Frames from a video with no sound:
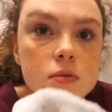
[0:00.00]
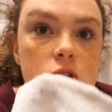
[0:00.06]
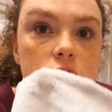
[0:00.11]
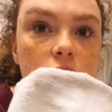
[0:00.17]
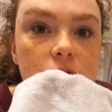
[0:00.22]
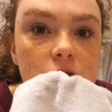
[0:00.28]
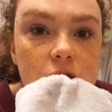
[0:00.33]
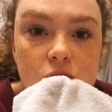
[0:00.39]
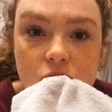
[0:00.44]
So
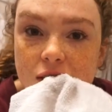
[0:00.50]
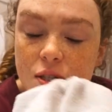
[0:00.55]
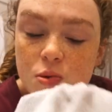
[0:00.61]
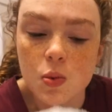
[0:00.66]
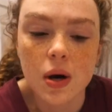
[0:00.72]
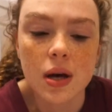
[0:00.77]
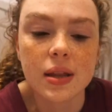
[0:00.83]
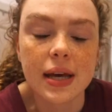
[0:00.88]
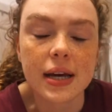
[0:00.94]
if you just
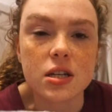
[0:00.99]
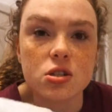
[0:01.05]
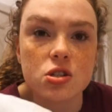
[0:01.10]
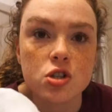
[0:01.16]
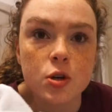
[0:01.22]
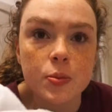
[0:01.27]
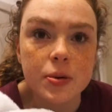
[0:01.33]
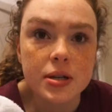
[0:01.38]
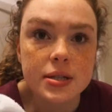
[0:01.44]
want like a
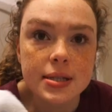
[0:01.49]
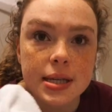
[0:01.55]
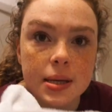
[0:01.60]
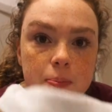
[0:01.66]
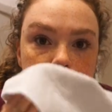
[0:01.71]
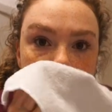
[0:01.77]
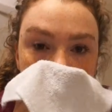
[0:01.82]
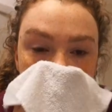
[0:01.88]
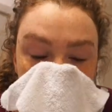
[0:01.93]
super
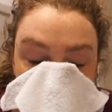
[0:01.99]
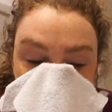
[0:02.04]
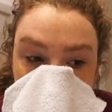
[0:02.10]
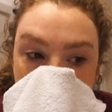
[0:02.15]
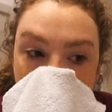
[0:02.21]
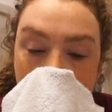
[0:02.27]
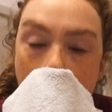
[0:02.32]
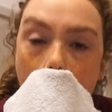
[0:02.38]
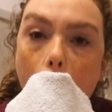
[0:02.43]

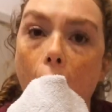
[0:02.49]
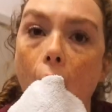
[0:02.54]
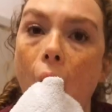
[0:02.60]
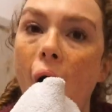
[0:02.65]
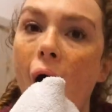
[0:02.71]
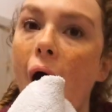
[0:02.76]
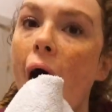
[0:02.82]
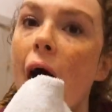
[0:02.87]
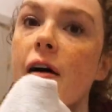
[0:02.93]
simple
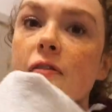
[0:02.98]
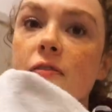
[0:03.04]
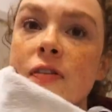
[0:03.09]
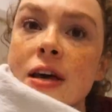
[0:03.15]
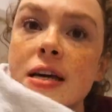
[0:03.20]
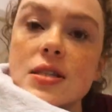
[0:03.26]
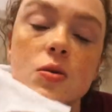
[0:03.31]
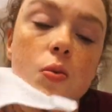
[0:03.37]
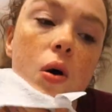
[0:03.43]

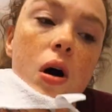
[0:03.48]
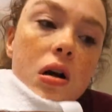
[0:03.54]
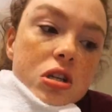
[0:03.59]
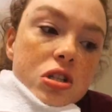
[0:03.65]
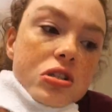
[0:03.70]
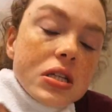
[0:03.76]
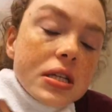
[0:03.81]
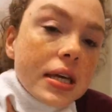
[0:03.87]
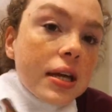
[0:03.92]
face
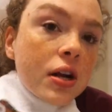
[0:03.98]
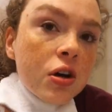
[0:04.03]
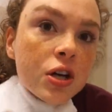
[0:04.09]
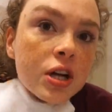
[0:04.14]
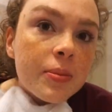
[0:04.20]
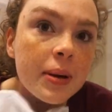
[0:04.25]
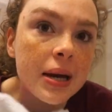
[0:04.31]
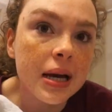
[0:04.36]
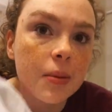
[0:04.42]
wash to get all
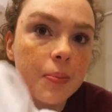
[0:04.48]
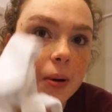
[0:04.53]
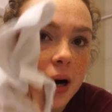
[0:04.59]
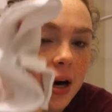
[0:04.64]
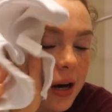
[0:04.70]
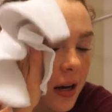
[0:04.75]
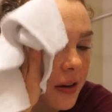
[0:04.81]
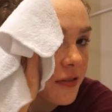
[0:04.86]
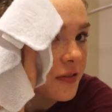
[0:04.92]
your makeup
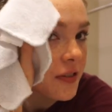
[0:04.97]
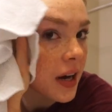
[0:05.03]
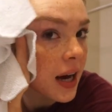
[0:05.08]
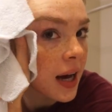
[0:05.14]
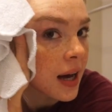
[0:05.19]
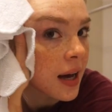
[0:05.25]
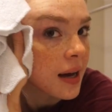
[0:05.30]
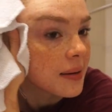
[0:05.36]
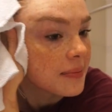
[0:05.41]
off,
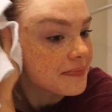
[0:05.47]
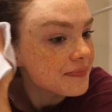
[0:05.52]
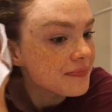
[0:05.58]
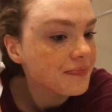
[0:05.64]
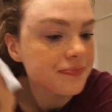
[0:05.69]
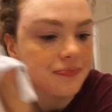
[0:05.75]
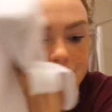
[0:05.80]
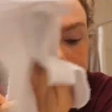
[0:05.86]
um,